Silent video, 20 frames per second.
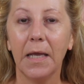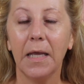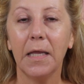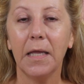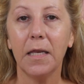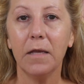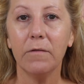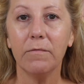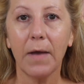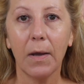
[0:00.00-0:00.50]

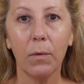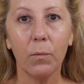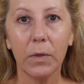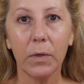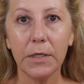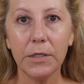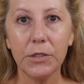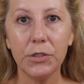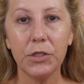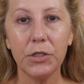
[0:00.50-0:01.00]
And if I
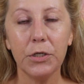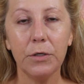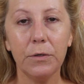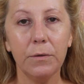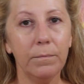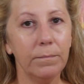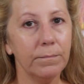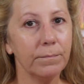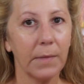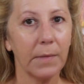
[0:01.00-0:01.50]
wanted
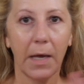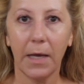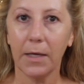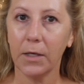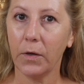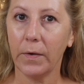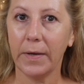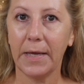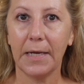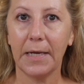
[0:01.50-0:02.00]
to, I'd
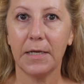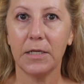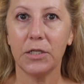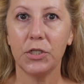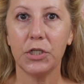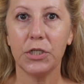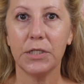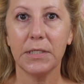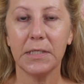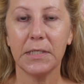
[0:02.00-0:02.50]
go ahead and
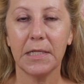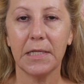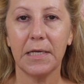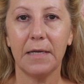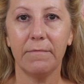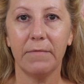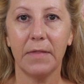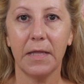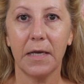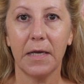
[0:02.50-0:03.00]
just
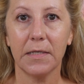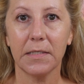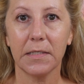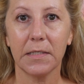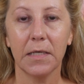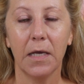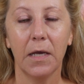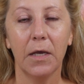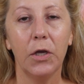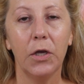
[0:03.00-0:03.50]
leave
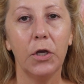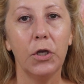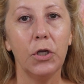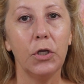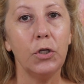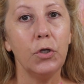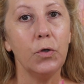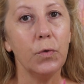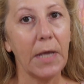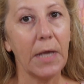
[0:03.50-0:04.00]
this.
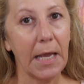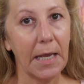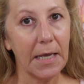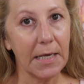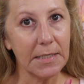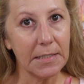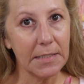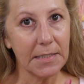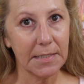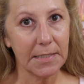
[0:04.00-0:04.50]
You
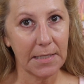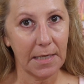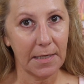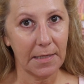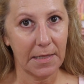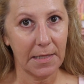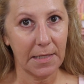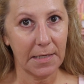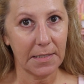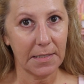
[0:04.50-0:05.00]
can
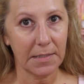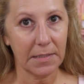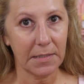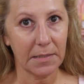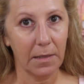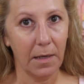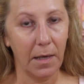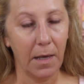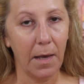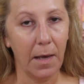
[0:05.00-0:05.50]
set
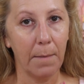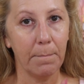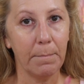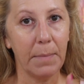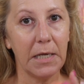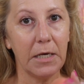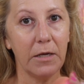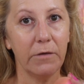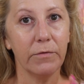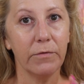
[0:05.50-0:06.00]
this,
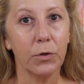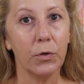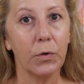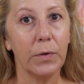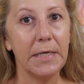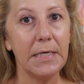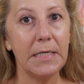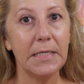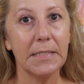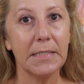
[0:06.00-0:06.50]
but if you're
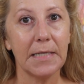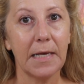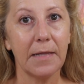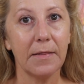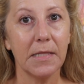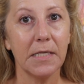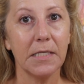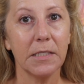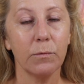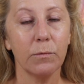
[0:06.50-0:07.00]
going to
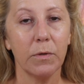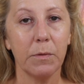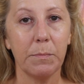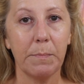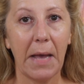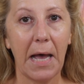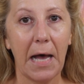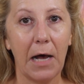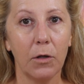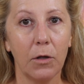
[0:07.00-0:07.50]
set this with
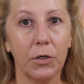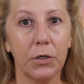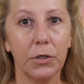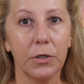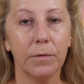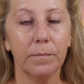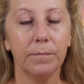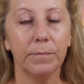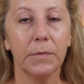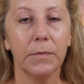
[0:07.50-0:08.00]

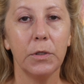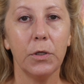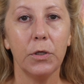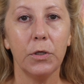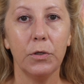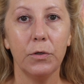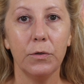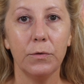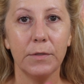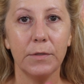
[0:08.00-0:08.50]
powder,
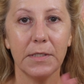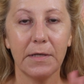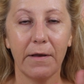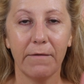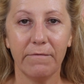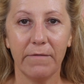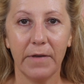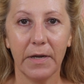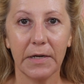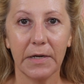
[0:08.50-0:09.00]
use
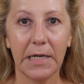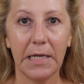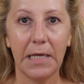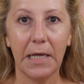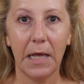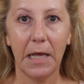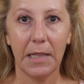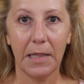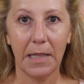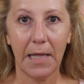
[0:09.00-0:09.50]

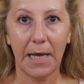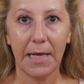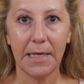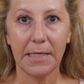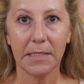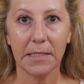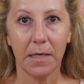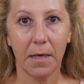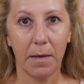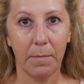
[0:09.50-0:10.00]
very
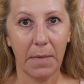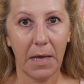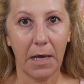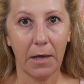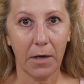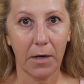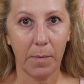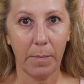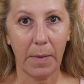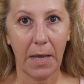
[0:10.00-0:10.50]
light
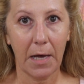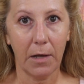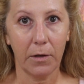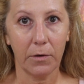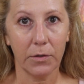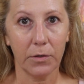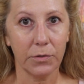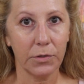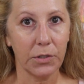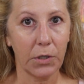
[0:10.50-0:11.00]
amount of
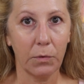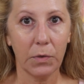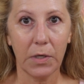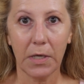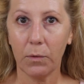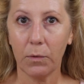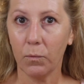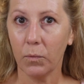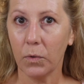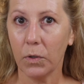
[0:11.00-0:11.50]
powder. Don't
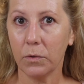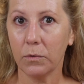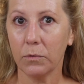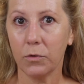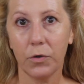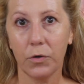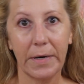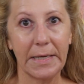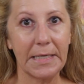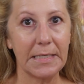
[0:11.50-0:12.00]
get real
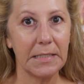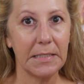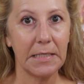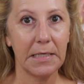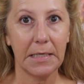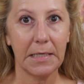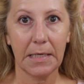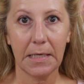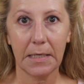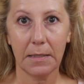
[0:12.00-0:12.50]

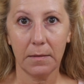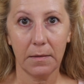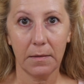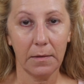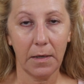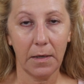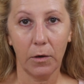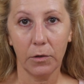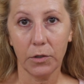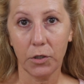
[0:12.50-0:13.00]
crazy
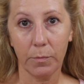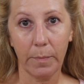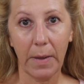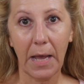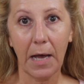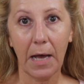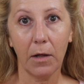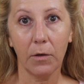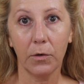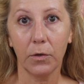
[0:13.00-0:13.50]
on your
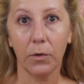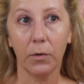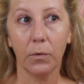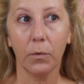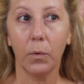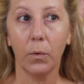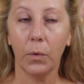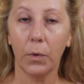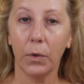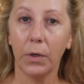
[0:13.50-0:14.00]
powder,
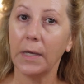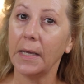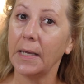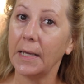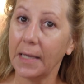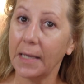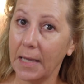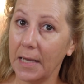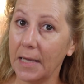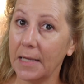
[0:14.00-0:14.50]
or
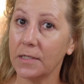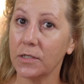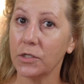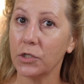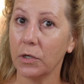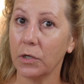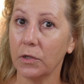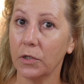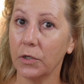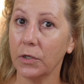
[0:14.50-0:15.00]
it can
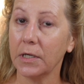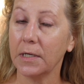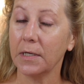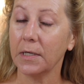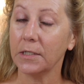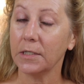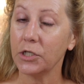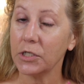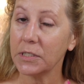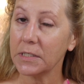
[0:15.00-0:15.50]
start
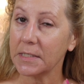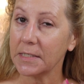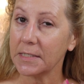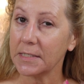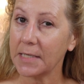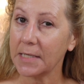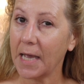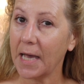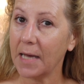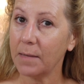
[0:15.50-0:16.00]
looking just a
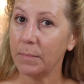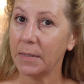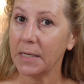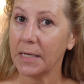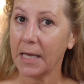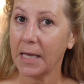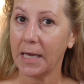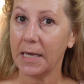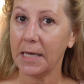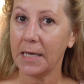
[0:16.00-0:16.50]
tad
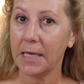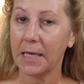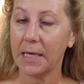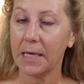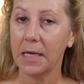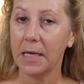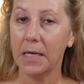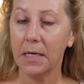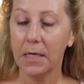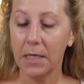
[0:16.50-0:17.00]
bit cakey.
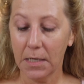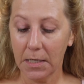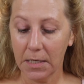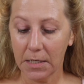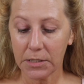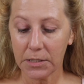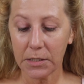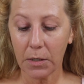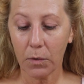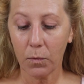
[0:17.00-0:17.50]

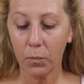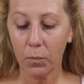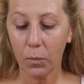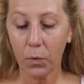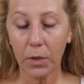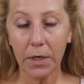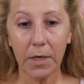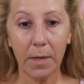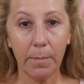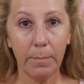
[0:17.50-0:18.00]
So
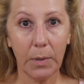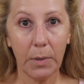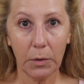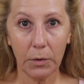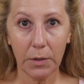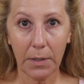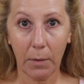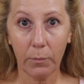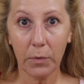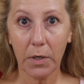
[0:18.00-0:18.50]
we're going to
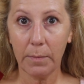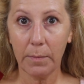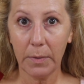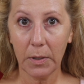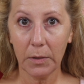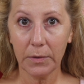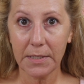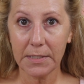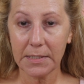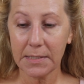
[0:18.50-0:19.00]
build, I want to
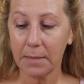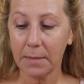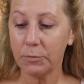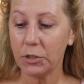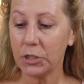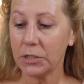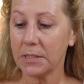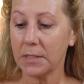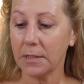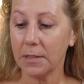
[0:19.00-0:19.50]
build this up
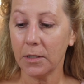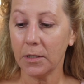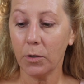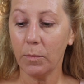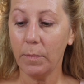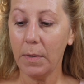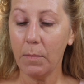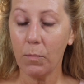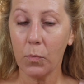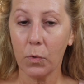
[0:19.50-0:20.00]
just a little
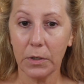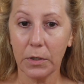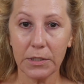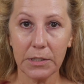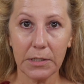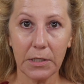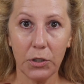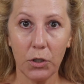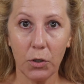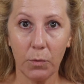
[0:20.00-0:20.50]
bit more
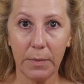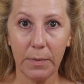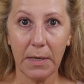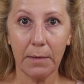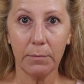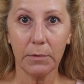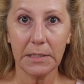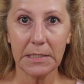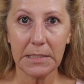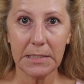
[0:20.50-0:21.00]
so you'll be
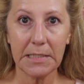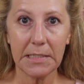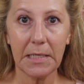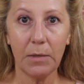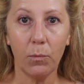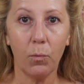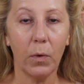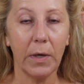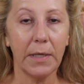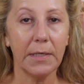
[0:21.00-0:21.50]
able to see
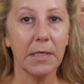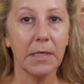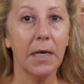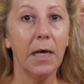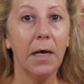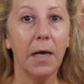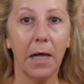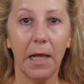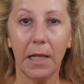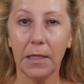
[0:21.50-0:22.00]
what
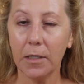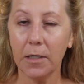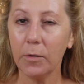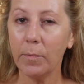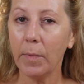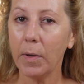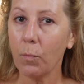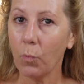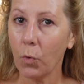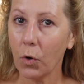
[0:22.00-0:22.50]
a little
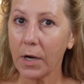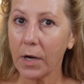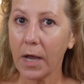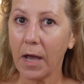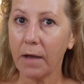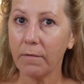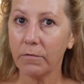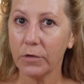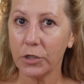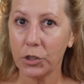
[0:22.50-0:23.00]
bit more
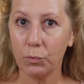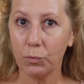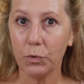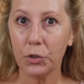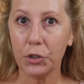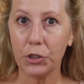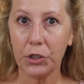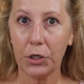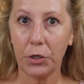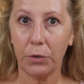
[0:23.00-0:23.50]
coverage
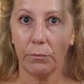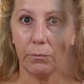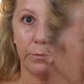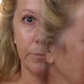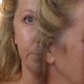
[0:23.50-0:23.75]
will do.